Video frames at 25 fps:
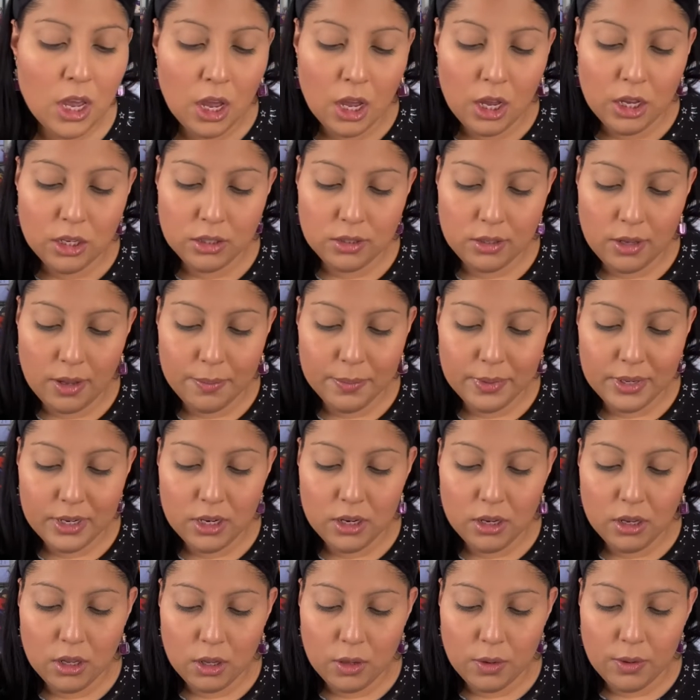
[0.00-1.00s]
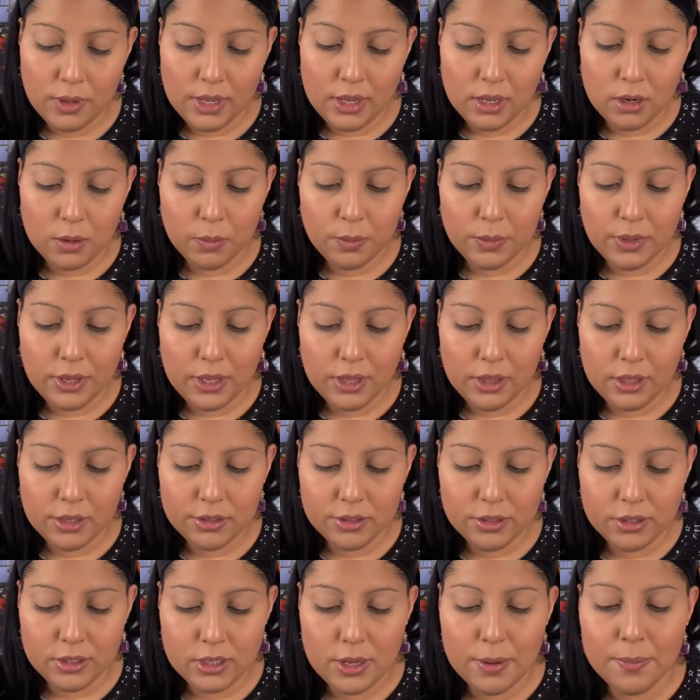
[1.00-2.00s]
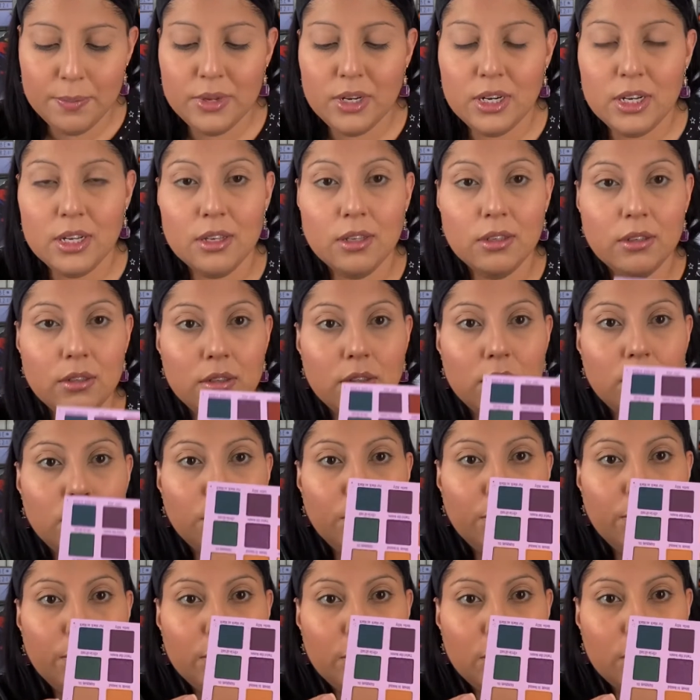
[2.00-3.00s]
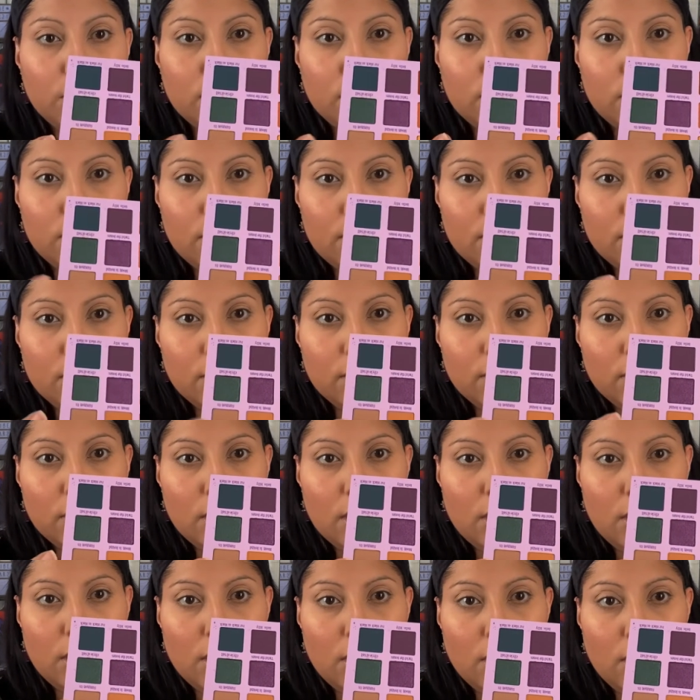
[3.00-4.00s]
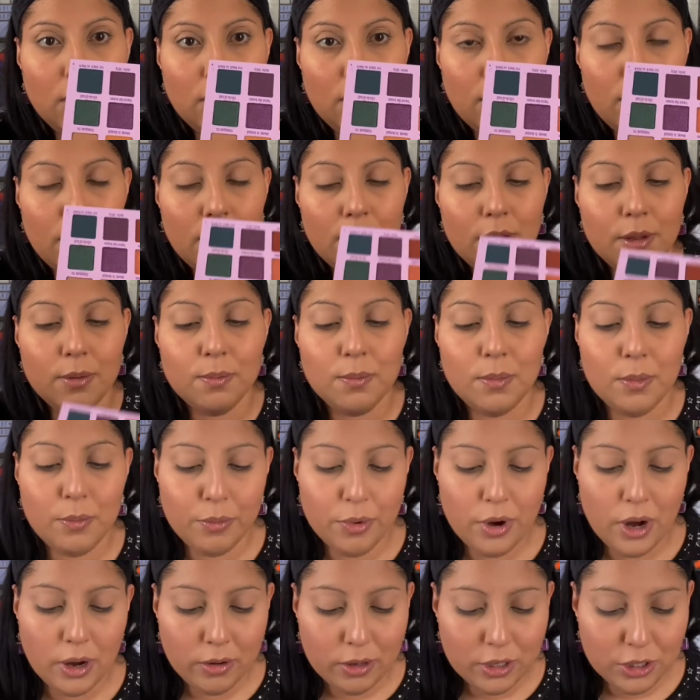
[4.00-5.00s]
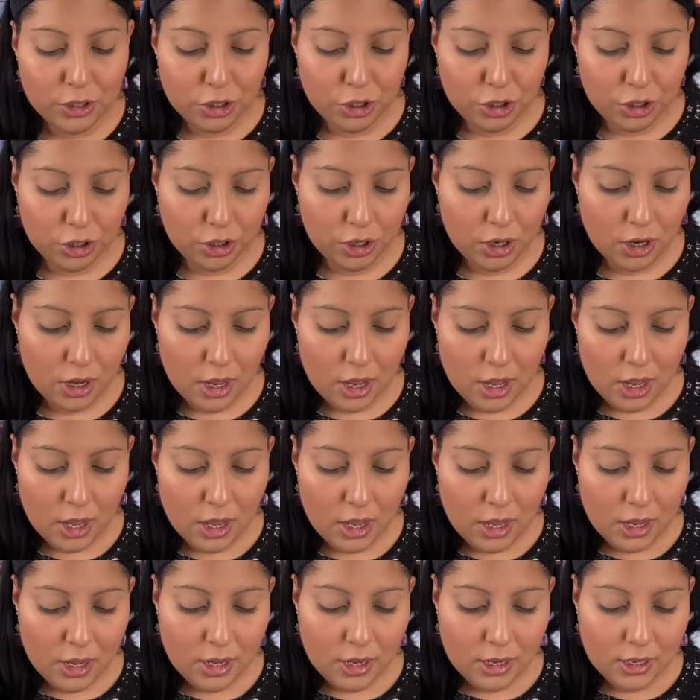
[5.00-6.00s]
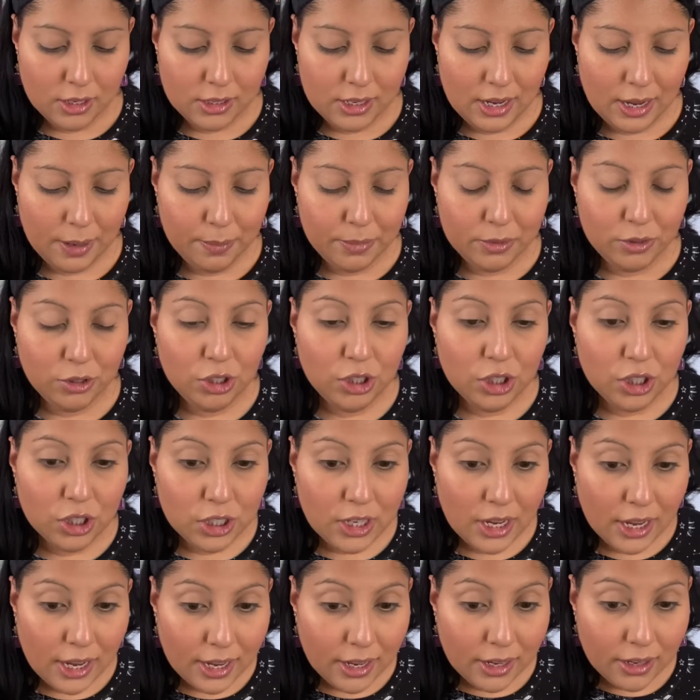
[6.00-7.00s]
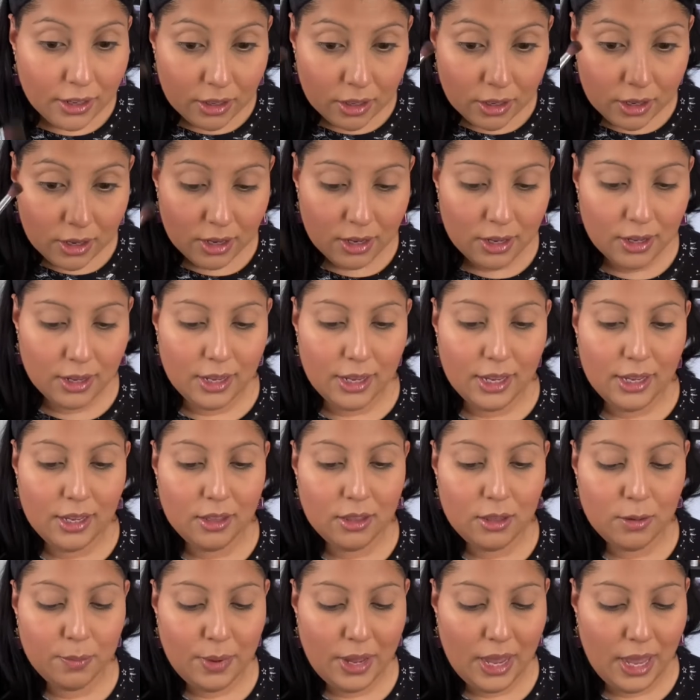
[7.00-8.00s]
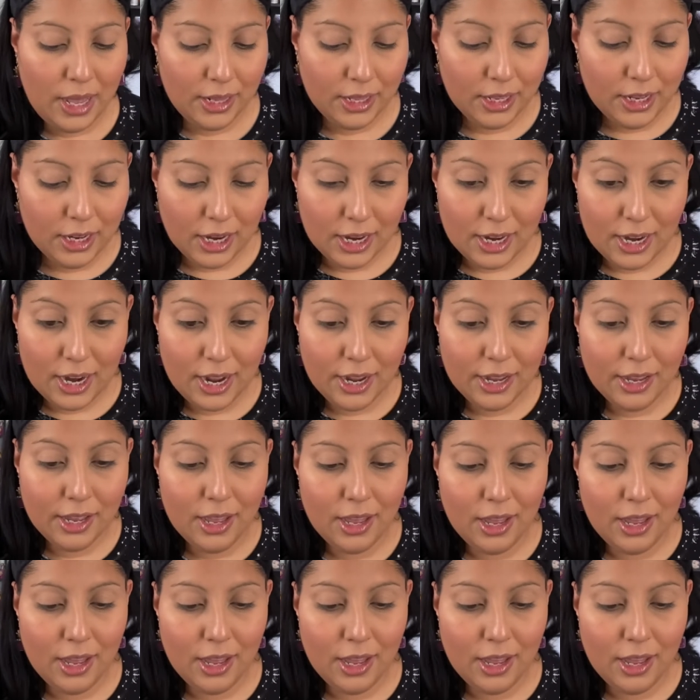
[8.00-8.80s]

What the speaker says: So I'm gonna go in with Summon Us, which is this brownish type of shade in the palette, and I